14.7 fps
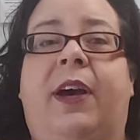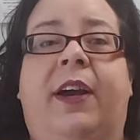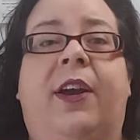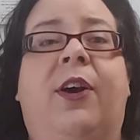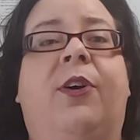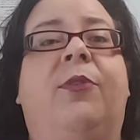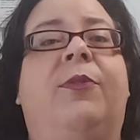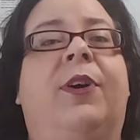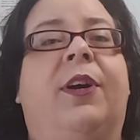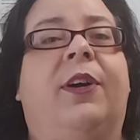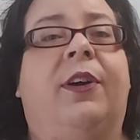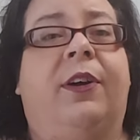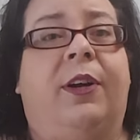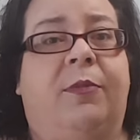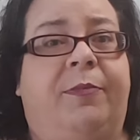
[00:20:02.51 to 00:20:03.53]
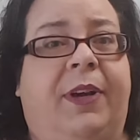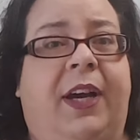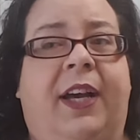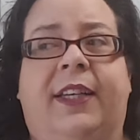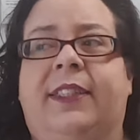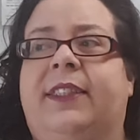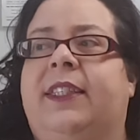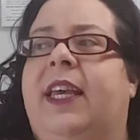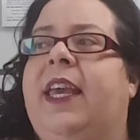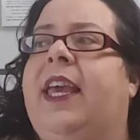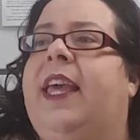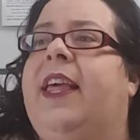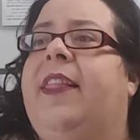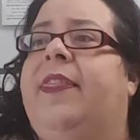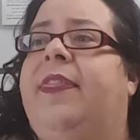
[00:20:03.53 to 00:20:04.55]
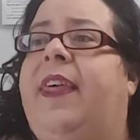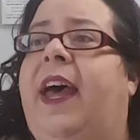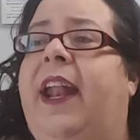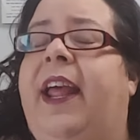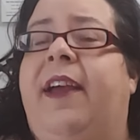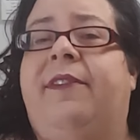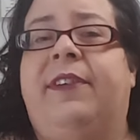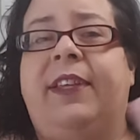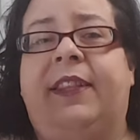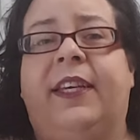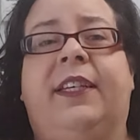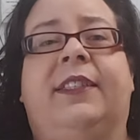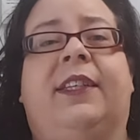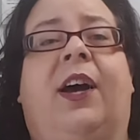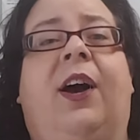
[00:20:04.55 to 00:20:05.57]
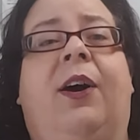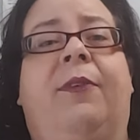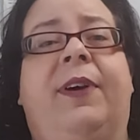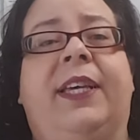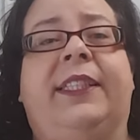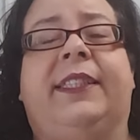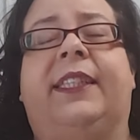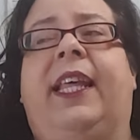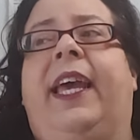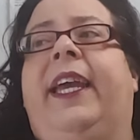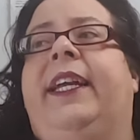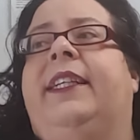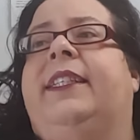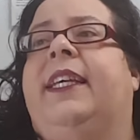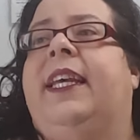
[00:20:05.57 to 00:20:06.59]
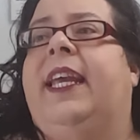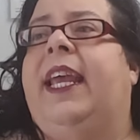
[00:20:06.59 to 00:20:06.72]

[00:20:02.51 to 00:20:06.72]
a coworker or a boss that everything is always late.